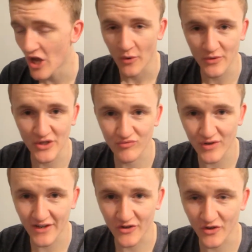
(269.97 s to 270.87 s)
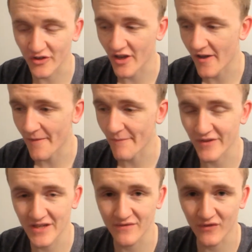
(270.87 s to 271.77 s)
which is really good for
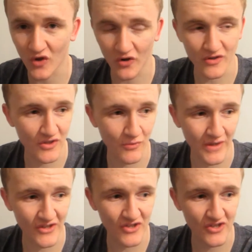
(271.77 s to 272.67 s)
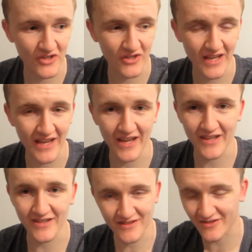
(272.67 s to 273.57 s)
these vlogs, which
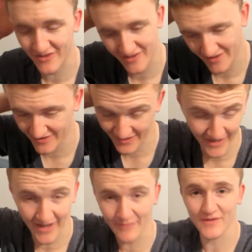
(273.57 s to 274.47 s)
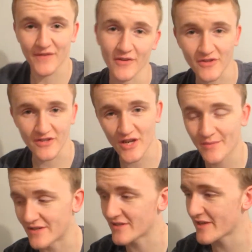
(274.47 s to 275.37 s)
I'm just feeling
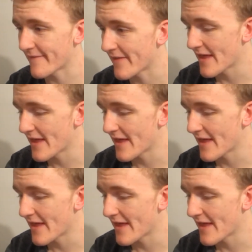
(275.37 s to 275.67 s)
determined, so yeah.